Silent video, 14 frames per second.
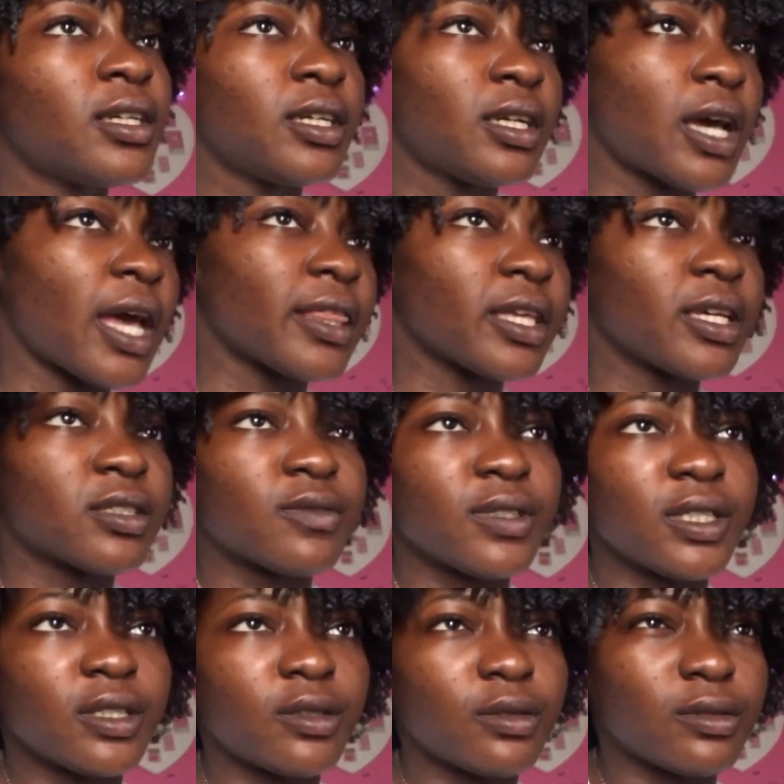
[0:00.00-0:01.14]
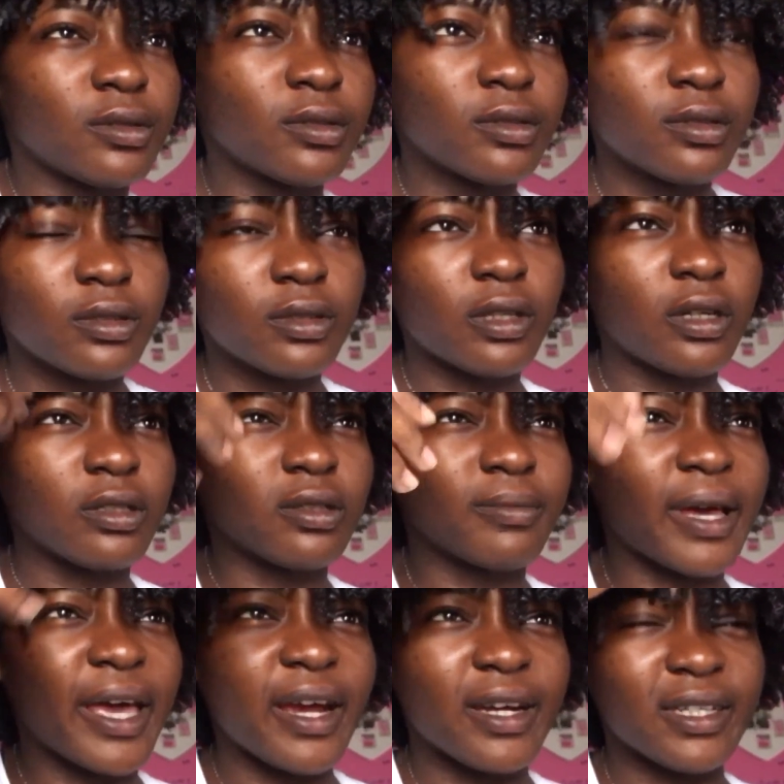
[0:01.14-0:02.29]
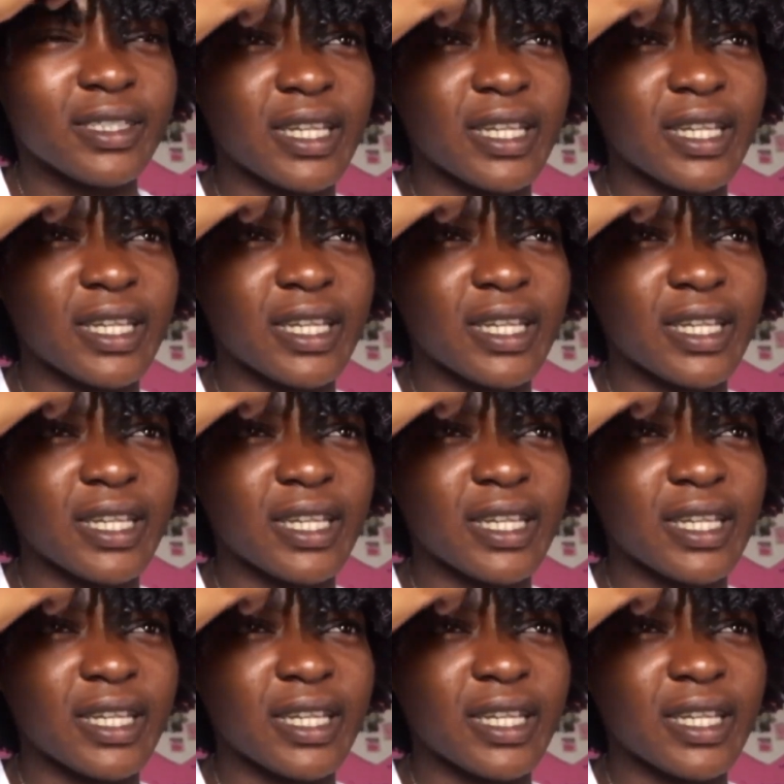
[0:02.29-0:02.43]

I think it's really cool. Although my hair is